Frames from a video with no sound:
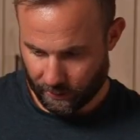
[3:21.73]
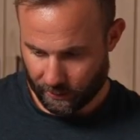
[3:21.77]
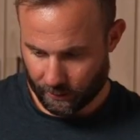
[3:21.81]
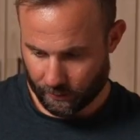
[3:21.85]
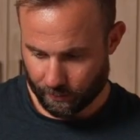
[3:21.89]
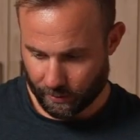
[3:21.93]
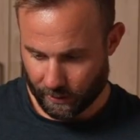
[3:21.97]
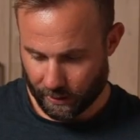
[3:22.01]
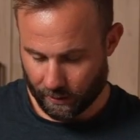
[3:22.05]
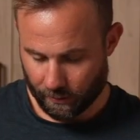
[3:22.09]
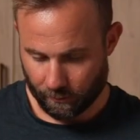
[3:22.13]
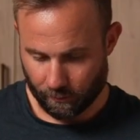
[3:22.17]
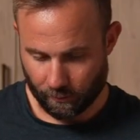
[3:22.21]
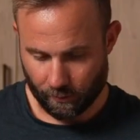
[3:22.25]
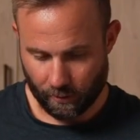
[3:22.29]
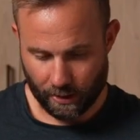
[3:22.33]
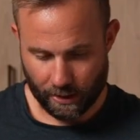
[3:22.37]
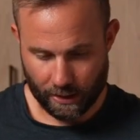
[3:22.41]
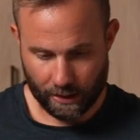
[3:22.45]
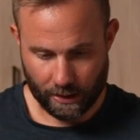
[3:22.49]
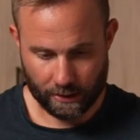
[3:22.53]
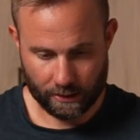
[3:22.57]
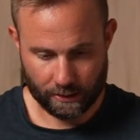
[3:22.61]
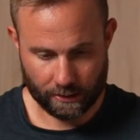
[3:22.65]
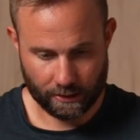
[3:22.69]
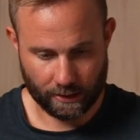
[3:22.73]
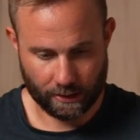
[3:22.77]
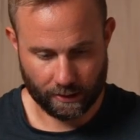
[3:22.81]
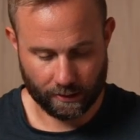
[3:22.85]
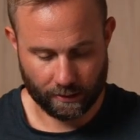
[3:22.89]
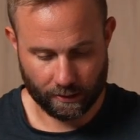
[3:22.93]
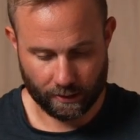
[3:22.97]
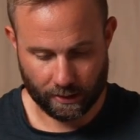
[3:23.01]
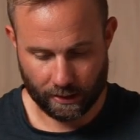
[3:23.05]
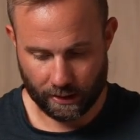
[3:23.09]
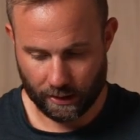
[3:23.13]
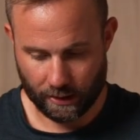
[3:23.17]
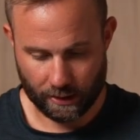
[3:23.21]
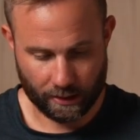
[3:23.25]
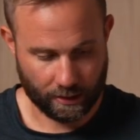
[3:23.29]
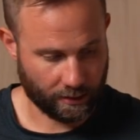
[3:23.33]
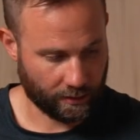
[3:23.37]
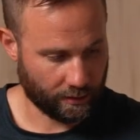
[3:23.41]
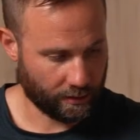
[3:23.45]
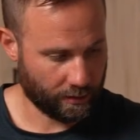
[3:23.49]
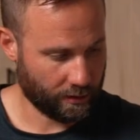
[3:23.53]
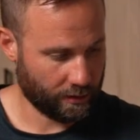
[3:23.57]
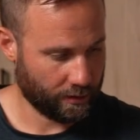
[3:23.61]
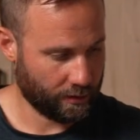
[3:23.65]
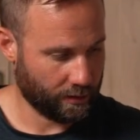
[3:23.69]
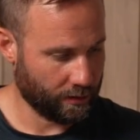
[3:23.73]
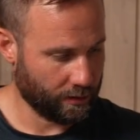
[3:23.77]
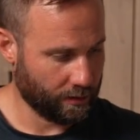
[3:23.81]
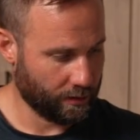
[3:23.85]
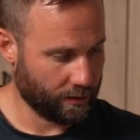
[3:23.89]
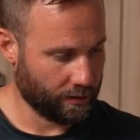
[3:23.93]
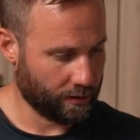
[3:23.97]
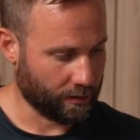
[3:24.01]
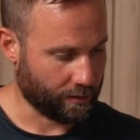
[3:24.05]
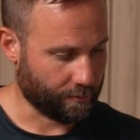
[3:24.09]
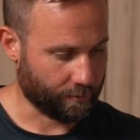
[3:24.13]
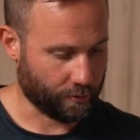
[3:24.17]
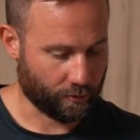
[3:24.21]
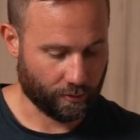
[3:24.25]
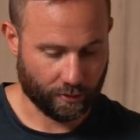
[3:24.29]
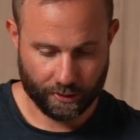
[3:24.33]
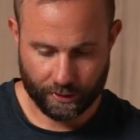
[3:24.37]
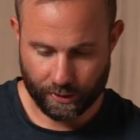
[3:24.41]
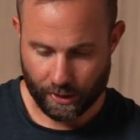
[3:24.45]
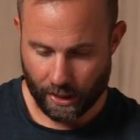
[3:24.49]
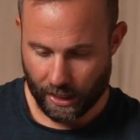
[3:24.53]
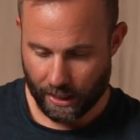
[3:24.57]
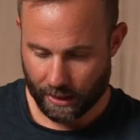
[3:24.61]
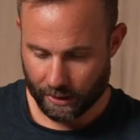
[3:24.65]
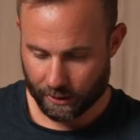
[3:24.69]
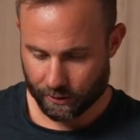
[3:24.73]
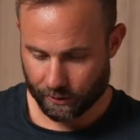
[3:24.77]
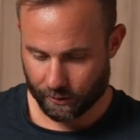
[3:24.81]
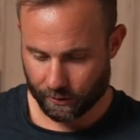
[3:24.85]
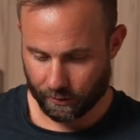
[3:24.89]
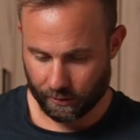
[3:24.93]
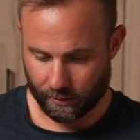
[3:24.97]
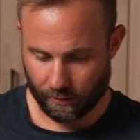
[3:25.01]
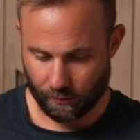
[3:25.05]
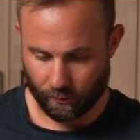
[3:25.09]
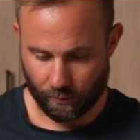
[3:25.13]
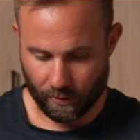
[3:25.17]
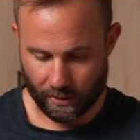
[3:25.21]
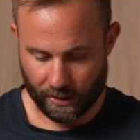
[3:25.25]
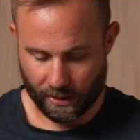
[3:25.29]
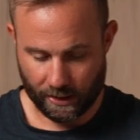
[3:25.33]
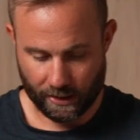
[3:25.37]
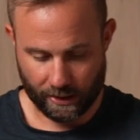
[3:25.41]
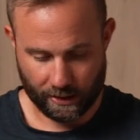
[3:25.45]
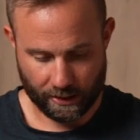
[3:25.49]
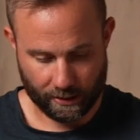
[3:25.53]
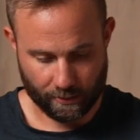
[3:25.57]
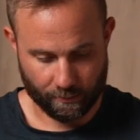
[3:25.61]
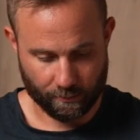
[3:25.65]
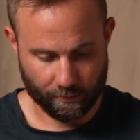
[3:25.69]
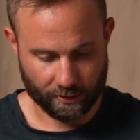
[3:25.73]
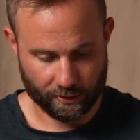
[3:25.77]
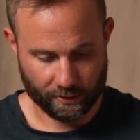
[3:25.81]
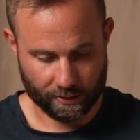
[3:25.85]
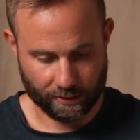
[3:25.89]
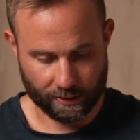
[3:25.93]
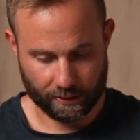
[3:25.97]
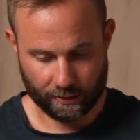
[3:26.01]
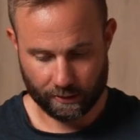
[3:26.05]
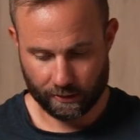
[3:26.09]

About right, and then I'm going to actually weigh how much is in